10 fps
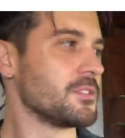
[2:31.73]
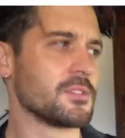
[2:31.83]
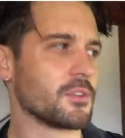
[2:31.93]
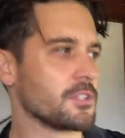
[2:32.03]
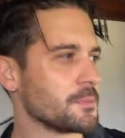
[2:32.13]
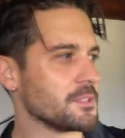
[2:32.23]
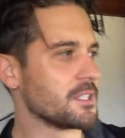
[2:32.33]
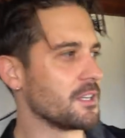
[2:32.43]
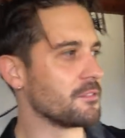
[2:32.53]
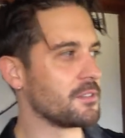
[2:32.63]
This is a
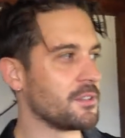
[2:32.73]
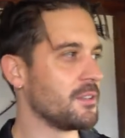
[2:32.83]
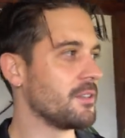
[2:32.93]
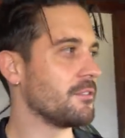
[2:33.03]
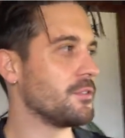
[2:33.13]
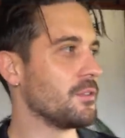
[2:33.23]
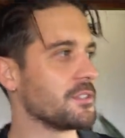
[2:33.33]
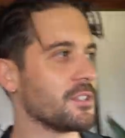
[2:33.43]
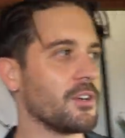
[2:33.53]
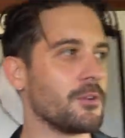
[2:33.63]
Christmas gift a few
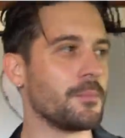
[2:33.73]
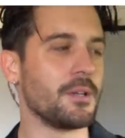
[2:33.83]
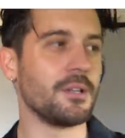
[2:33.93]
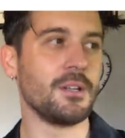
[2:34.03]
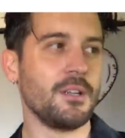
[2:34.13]
years ago, but